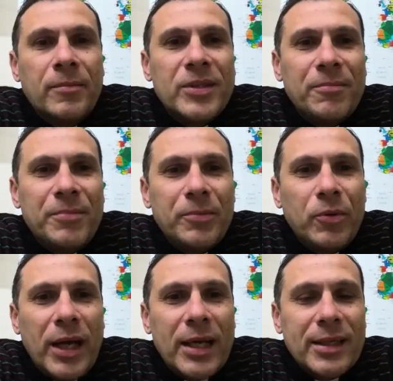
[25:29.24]
Some
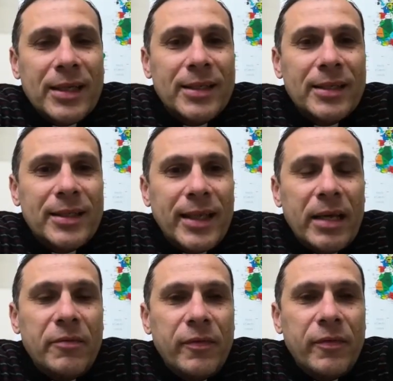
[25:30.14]
people ask, is it
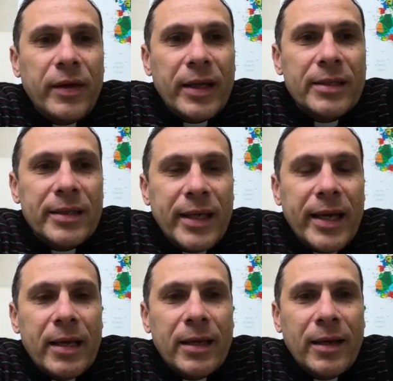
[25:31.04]
safe? And I
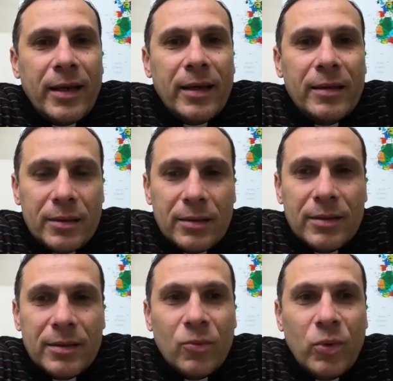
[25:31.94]
say,
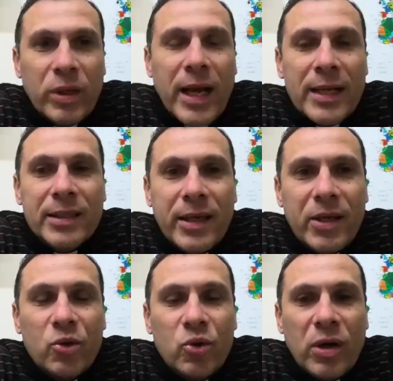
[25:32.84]
we're asking
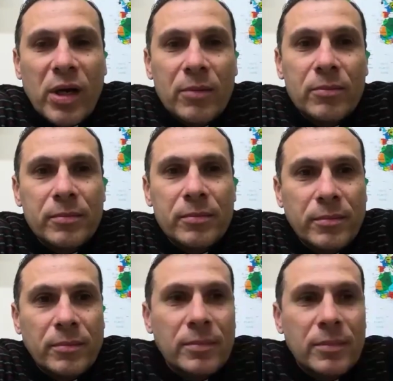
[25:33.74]
you to come
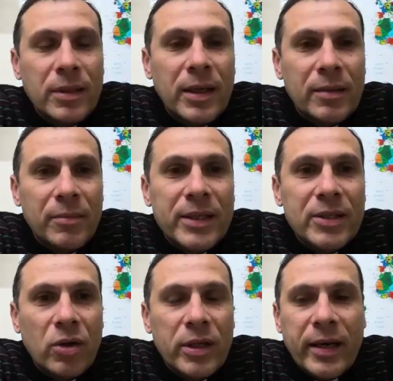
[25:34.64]
and be in
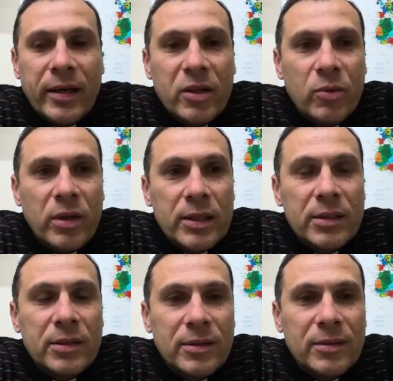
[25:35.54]
solidarity with
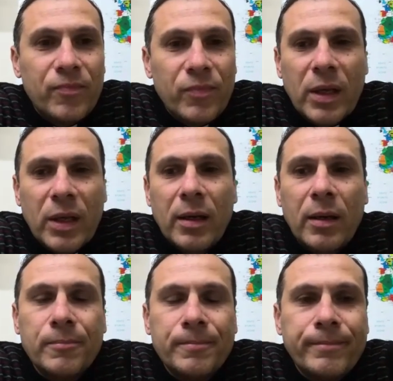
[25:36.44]
us,
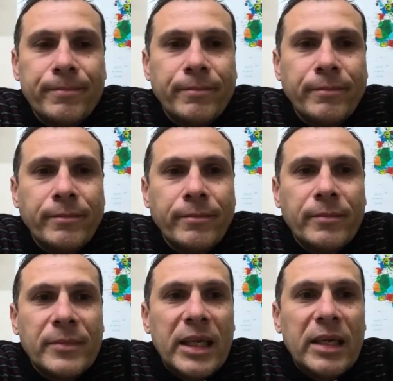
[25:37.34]

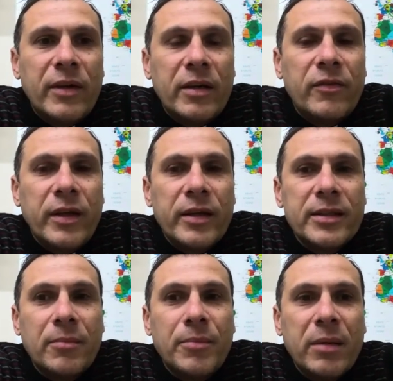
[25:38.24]
even if there
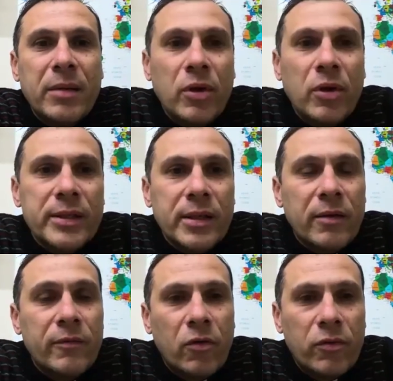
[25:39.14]
is a minimal risk
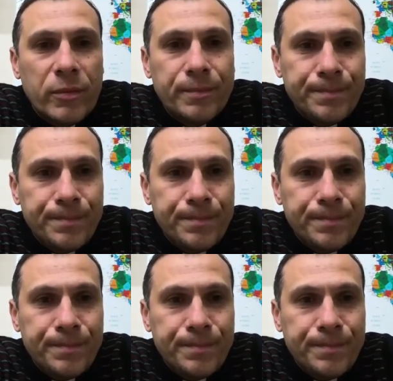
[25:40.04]
involved.